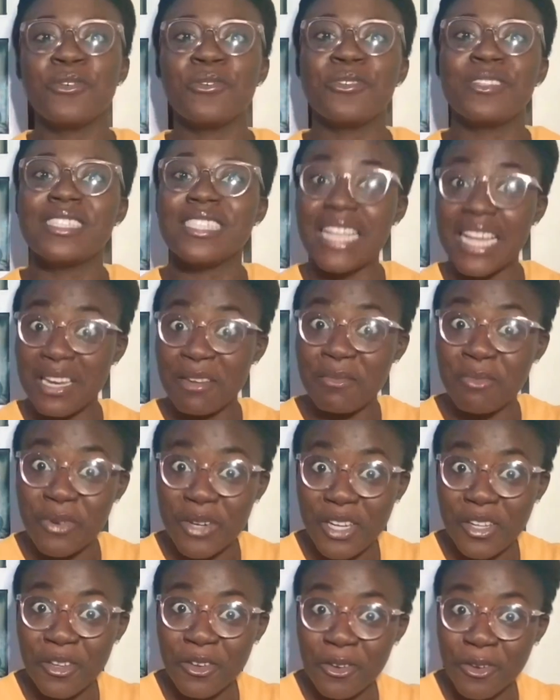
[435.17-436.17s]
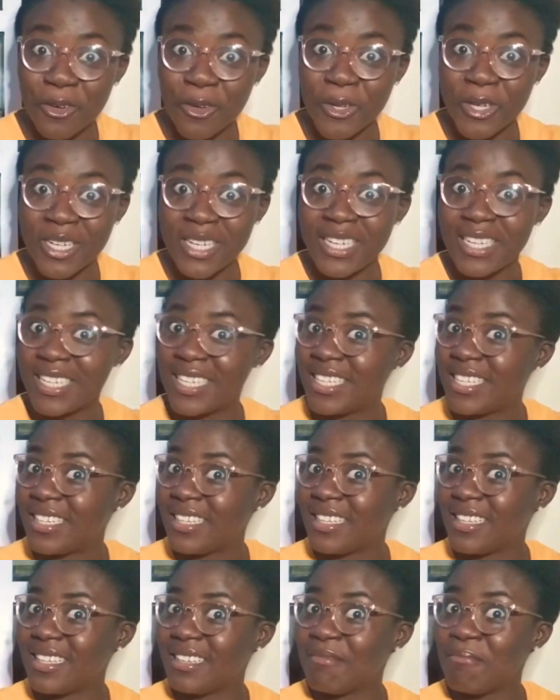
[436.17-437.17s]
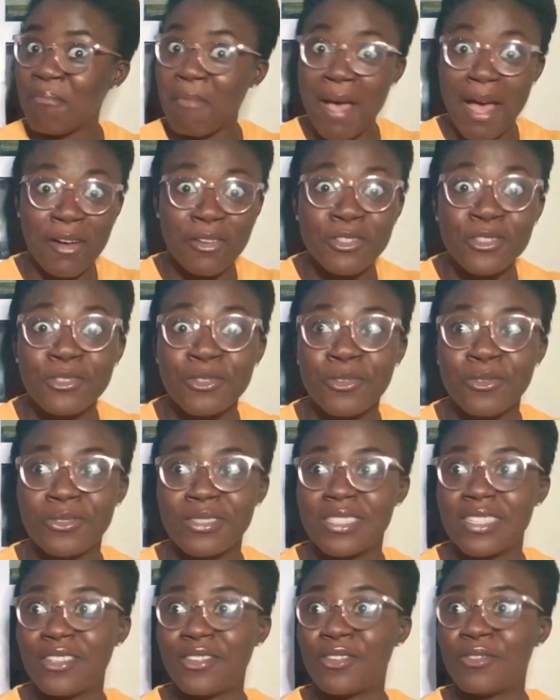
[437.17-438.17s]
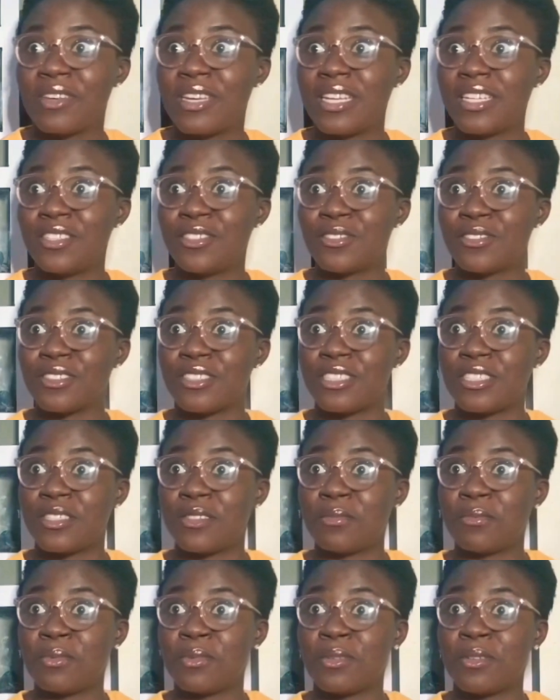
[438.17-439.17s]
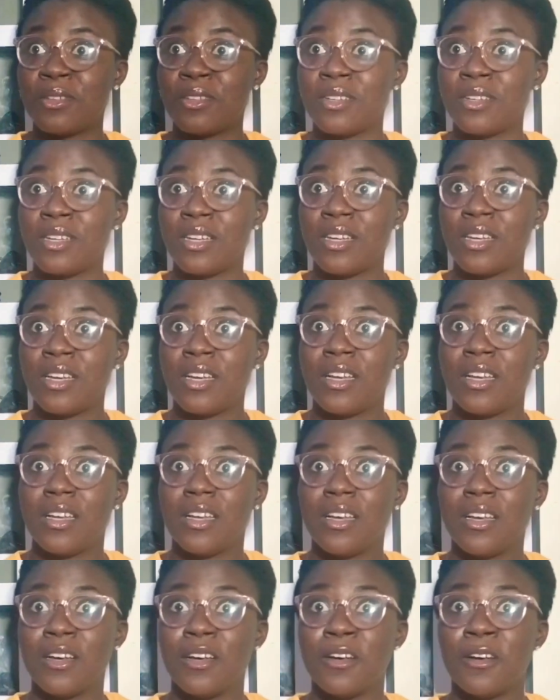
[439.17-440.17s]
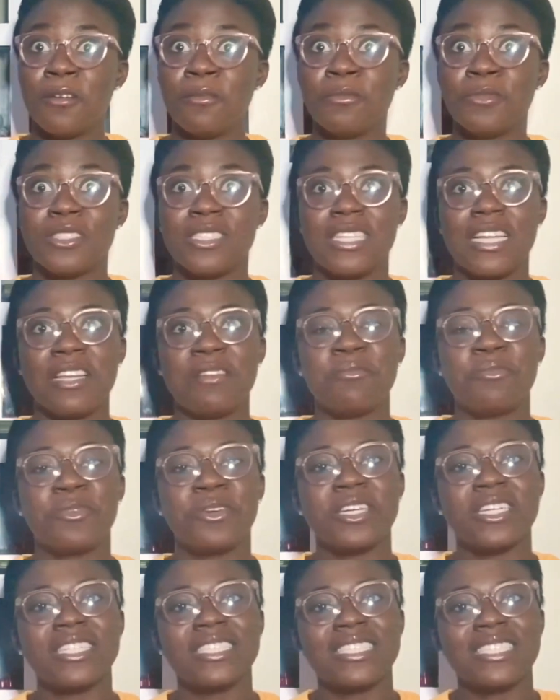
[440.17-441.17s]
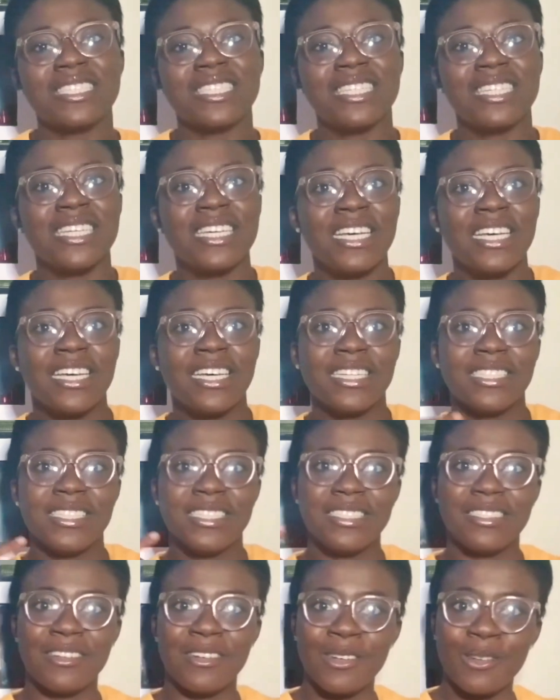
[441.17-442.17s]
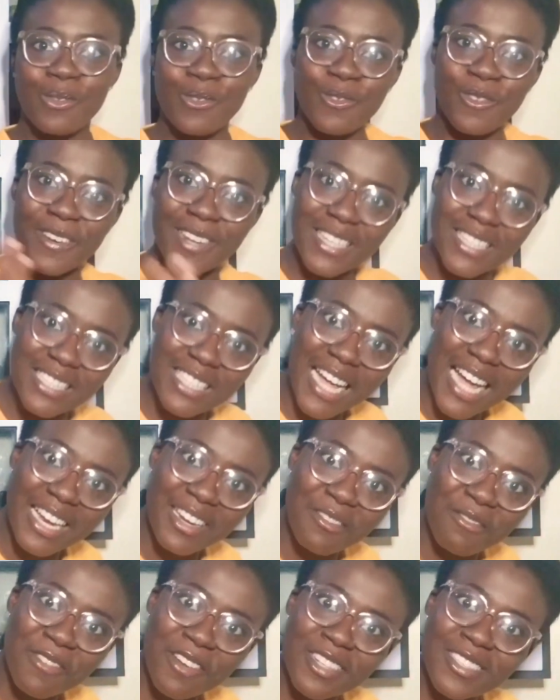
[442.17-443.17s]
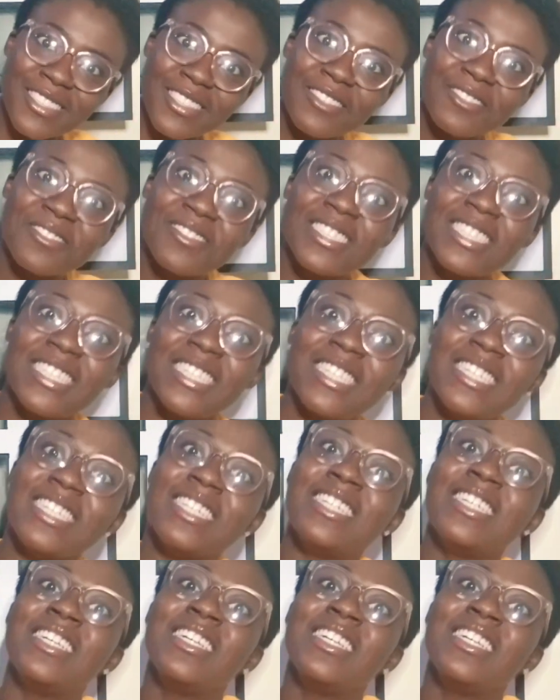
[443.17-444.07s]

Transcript: celebrate your milestones in your relationship, you celebrate the first anniversary,